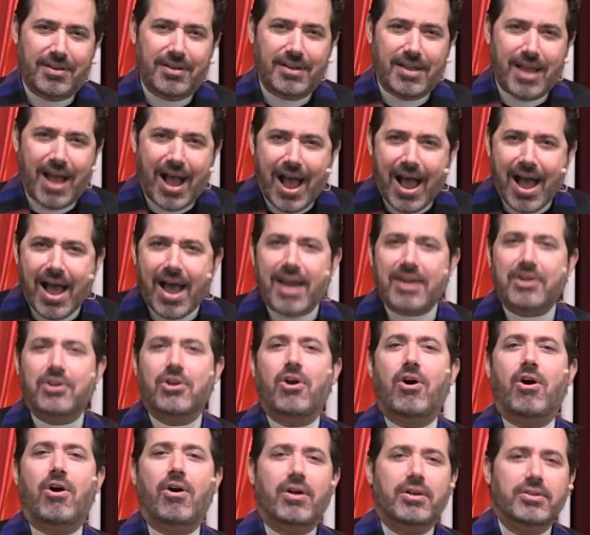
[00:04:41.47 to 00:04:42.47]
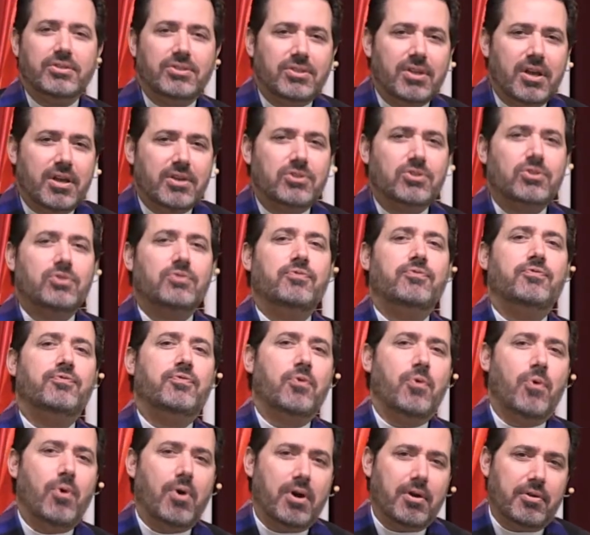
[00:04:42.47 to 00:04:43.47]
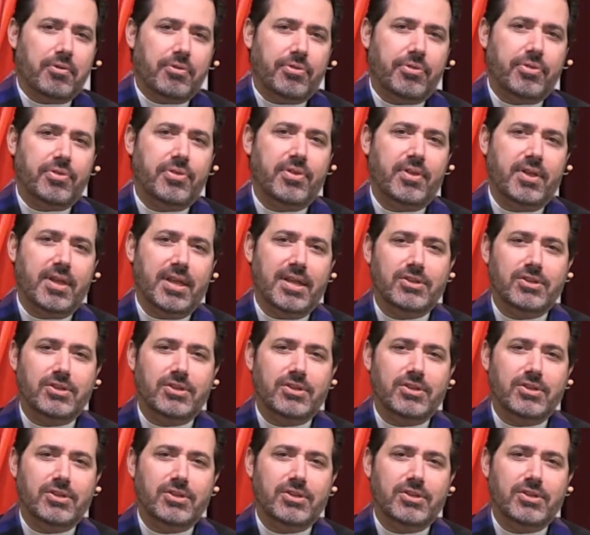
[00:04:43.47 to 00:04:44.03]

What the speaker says: God calls us forth